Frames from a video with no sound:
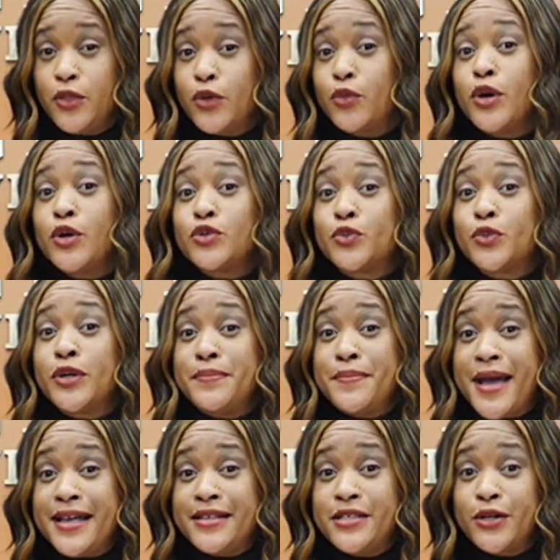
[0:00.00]
The Rosewood
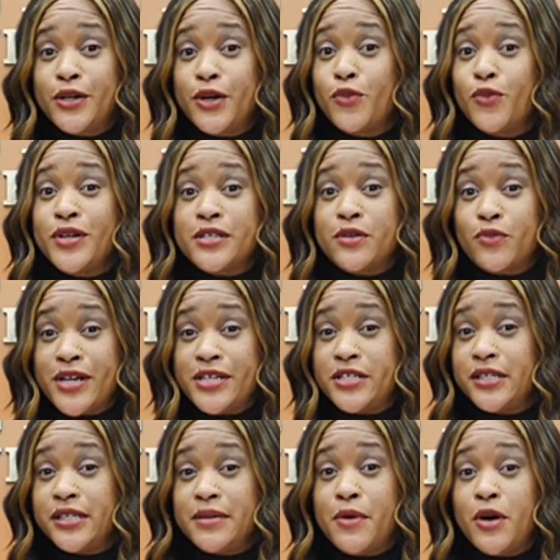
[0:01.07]
Massacre was a
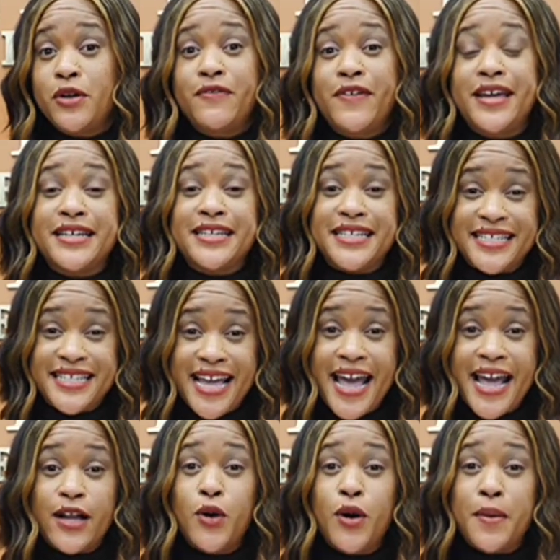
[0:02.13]
racially motivated
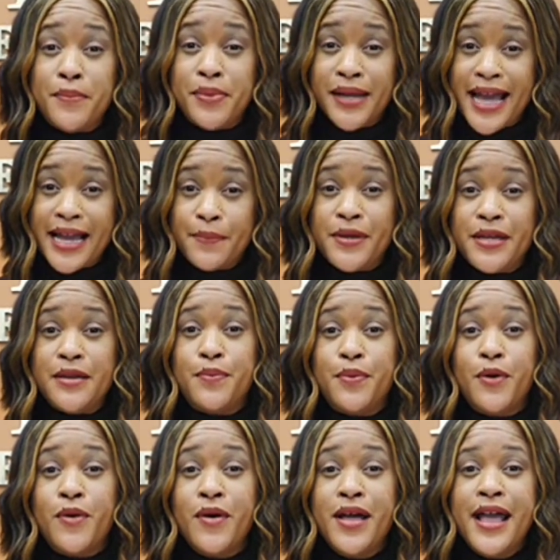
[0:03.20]
attack on black
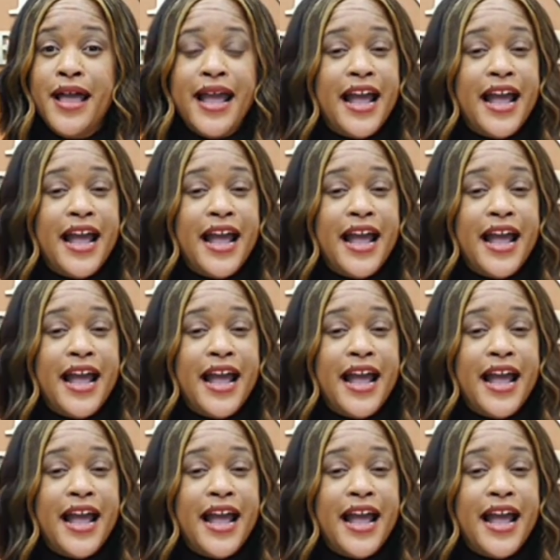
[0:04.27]
people